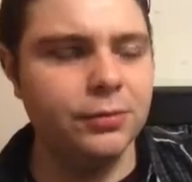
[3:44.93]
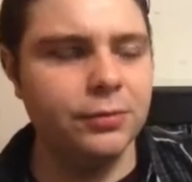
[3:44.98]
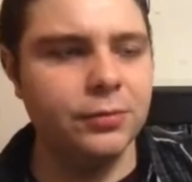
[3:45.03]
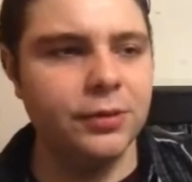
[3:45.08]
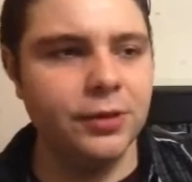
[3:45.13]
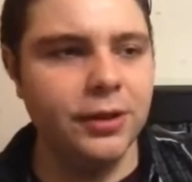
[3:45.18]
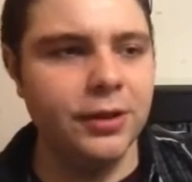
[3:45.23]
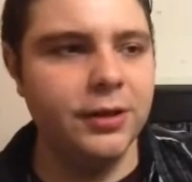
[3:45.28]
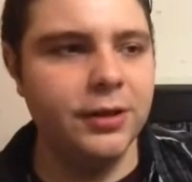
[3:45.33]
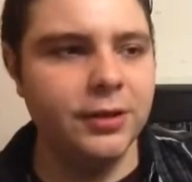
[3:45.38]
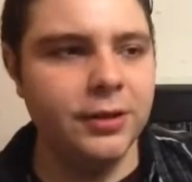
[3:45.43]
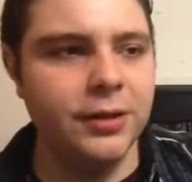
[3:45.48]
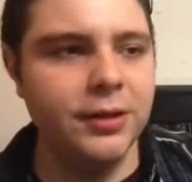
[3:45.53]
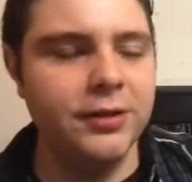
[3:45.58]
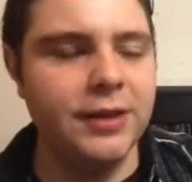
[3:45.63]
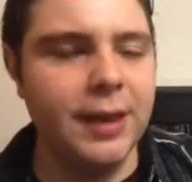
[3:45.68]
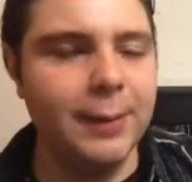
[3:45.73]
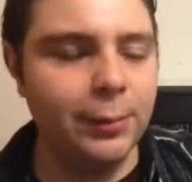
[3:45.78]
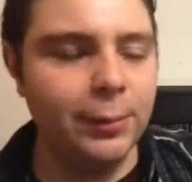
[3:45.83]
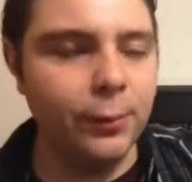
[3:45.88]
the
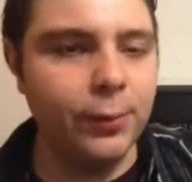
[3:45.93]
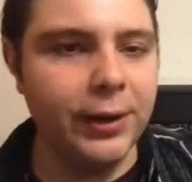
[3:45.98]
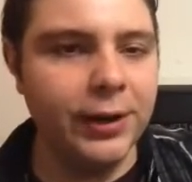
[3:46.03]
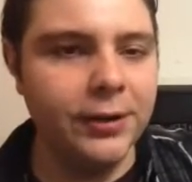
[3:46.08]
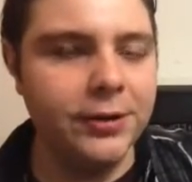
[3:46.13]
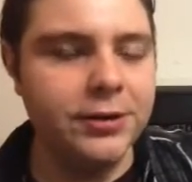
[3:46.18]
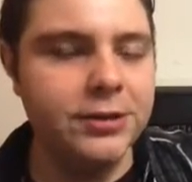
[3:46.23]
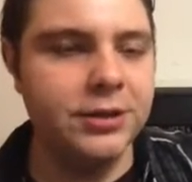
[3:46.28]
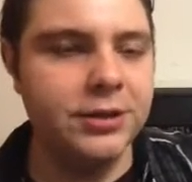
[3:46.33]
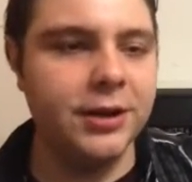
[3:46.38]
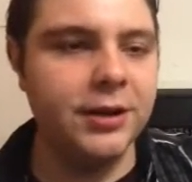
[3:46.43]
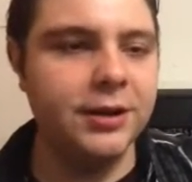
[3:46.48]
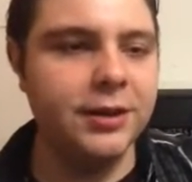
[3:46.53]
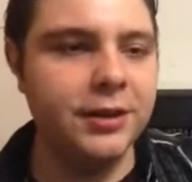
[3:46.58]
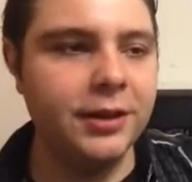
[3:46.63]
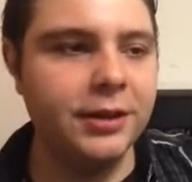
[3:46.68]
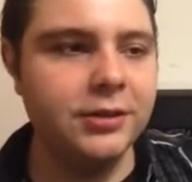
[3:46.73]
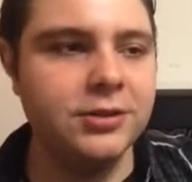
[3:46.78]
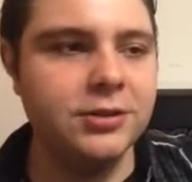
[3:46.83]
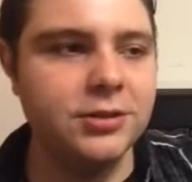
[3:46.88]
Deborah Winger side of
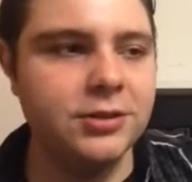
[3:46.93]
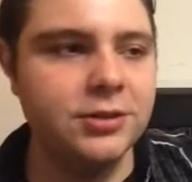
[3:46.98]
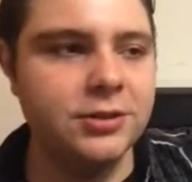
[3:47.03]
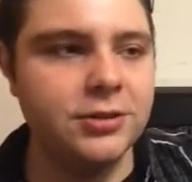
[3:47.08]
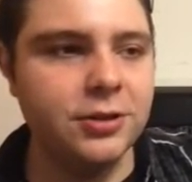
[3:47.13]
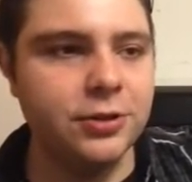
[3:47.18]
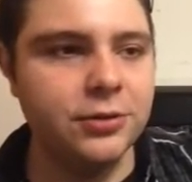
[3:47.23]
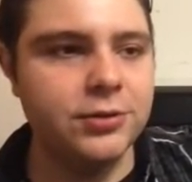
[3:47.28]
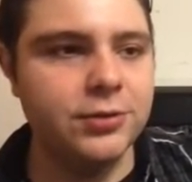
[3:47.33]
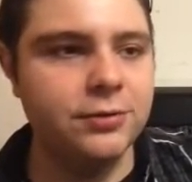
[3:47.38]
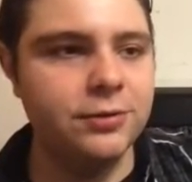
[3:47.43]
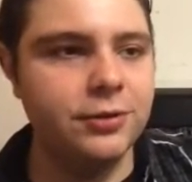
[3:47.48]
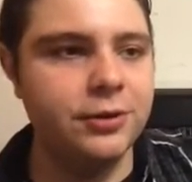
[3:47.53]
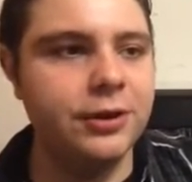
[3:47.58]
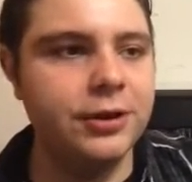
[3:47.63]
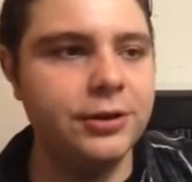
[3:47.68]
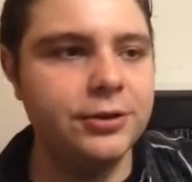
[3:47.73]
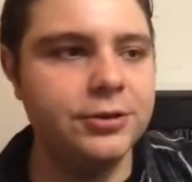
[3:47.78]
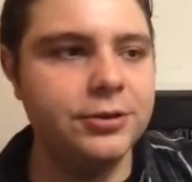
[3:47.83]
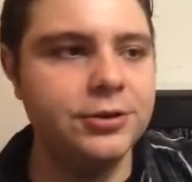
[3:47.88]
things is also very
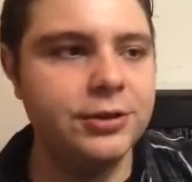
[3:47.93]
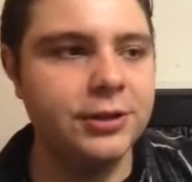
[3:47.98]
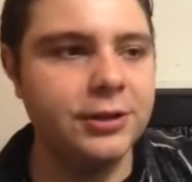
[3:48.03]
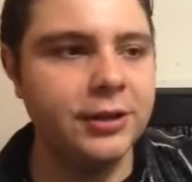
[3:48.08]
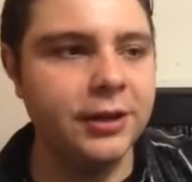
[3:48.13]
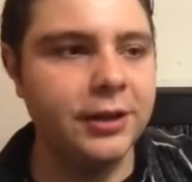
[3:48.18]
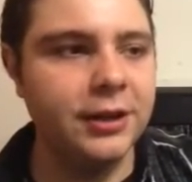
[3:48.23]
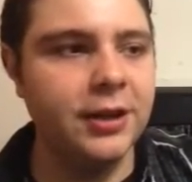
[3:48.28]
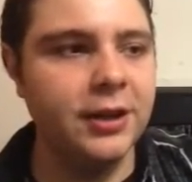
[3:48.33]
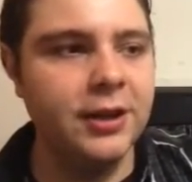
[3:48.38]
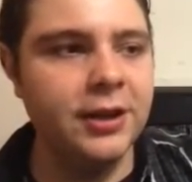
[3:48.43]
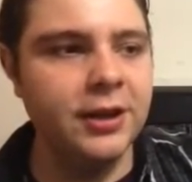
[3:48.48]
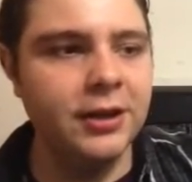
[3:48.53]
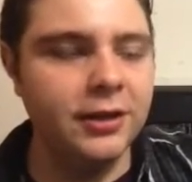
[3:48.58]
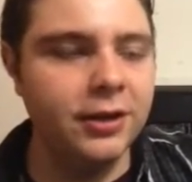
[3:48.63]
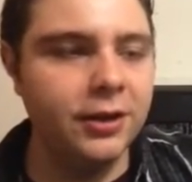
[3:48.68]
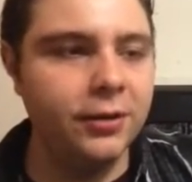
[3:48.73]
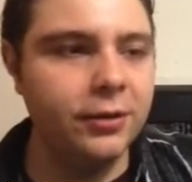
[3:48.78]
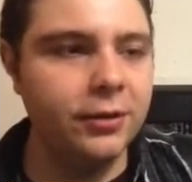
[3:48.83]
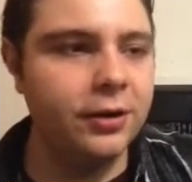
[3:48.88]
interesting. Like, you
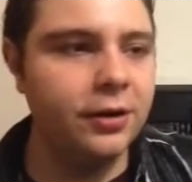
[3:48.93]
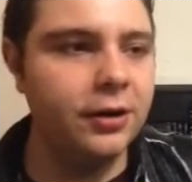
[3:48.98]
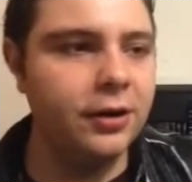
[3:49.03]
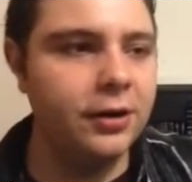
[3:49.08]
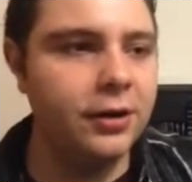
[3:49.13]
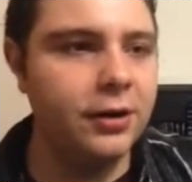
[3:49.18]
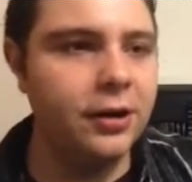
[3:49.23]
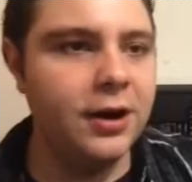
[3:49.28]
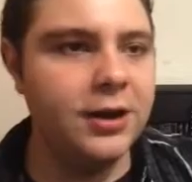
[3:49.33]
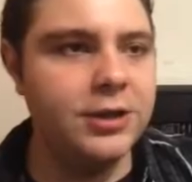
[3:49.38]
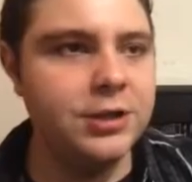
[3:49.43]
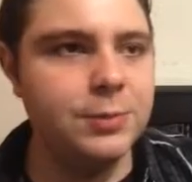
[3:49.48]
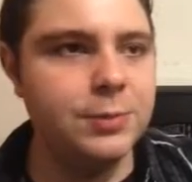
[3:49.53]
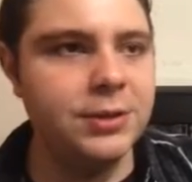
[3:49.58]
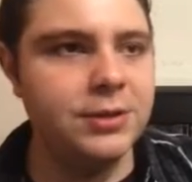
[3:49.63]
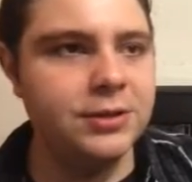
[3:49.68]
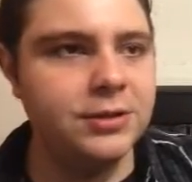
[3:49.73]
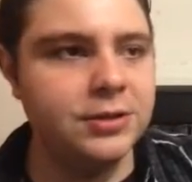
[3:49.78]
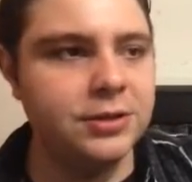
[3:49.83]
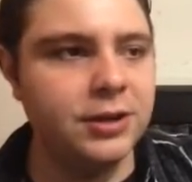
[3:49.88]
know, her
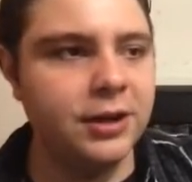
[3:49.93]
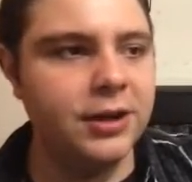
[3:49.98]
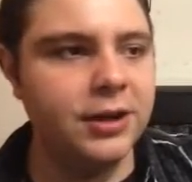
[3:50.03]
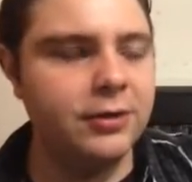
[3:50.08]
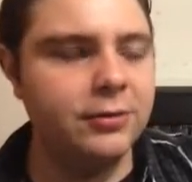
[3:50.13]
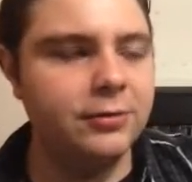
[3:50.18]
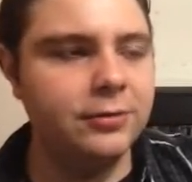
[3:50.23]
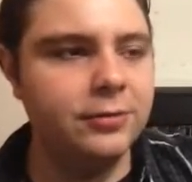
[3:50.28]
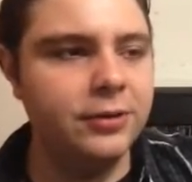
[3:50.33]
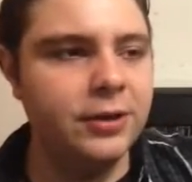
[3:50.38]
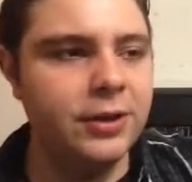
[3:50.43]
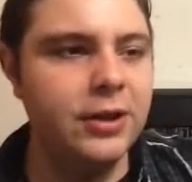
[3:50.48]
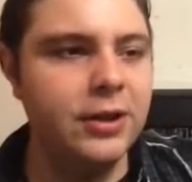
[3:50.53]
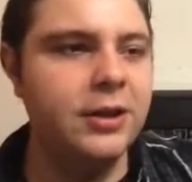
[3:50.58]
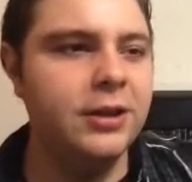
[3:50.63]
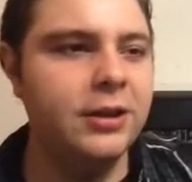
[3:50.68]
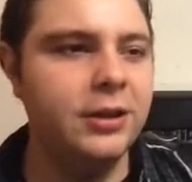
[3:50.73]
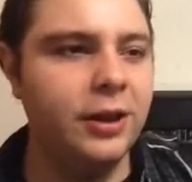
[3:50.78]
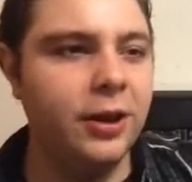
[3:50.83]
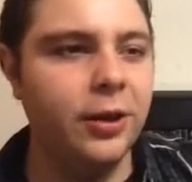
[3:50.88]
husband's kind of,
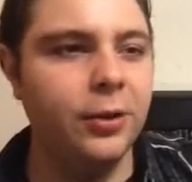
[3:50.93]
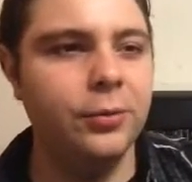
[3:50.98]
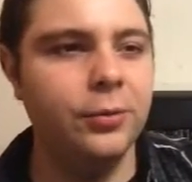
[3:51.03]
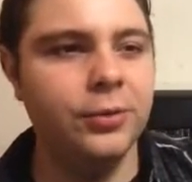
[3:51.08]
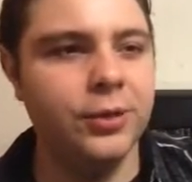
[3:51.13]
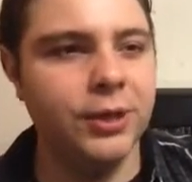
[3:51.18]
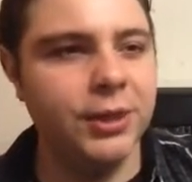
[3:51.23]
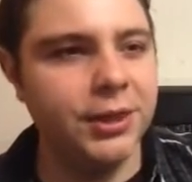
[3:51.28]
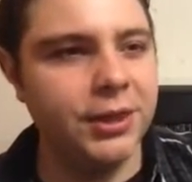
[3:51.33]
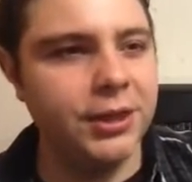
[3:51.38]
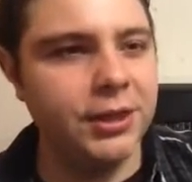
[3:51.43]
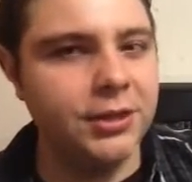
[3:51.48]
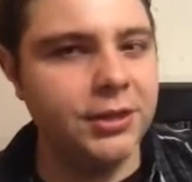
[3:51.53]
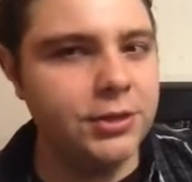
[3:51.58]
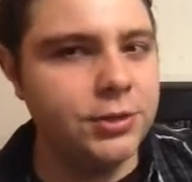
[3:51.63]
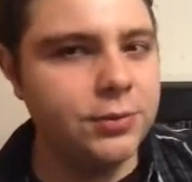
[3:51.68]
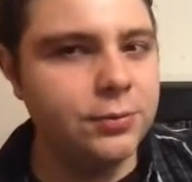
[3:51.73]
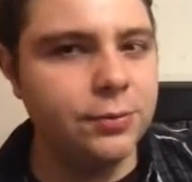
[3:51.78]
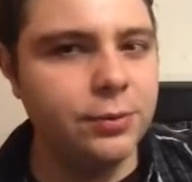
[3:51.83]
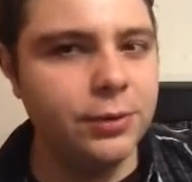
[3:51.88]
you know, you think he's
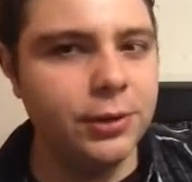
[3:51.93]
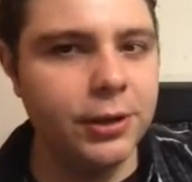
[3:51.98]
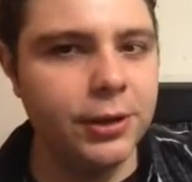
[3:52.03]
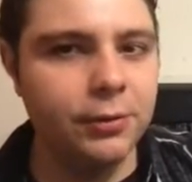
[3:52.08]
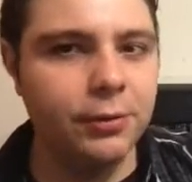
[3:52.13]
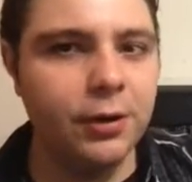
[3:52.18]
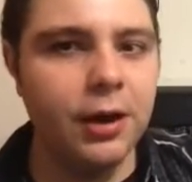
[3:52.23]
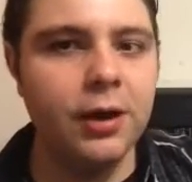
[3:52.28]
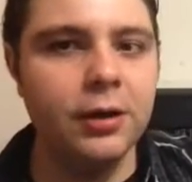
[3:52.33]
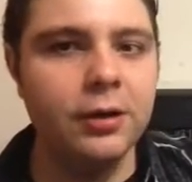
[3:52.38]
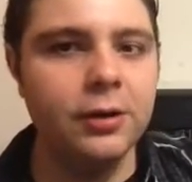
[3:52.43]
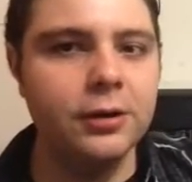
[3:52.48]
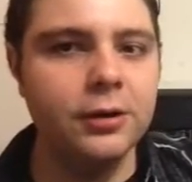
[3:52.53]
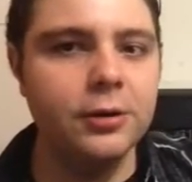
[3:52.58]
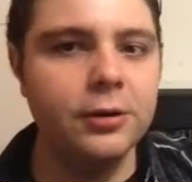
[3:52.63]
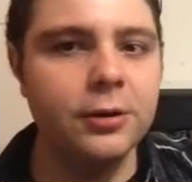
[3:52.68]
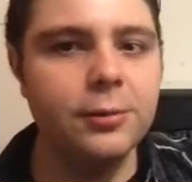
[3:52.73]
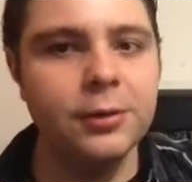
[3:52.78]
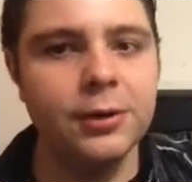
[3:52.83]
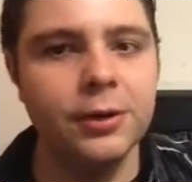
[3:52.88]
fooling around on
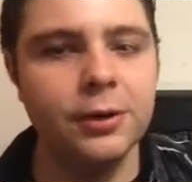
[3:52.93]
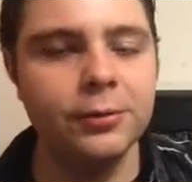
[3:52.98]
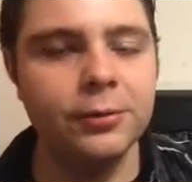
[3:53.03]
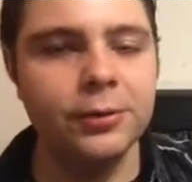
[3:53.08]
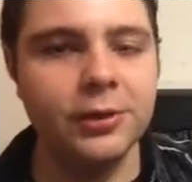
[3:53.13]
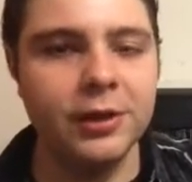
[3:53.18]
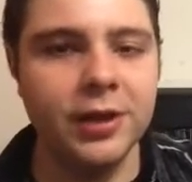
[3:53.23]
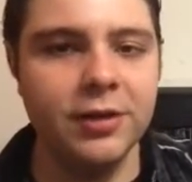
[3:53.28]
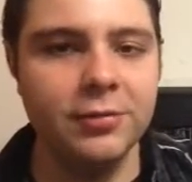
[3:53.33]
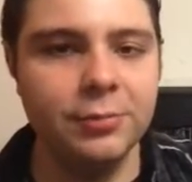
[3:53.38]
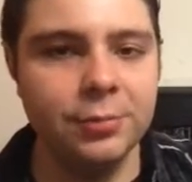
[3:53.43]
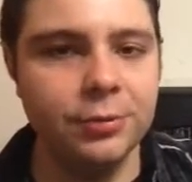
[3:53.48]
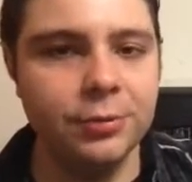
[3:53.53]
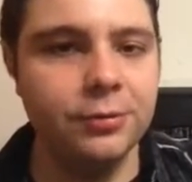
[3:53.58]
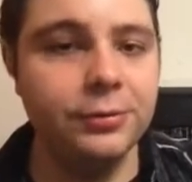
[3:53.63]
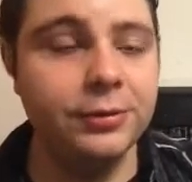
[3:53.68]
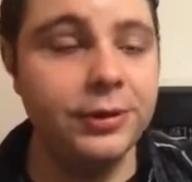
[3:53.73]
her, but you don't really have proof.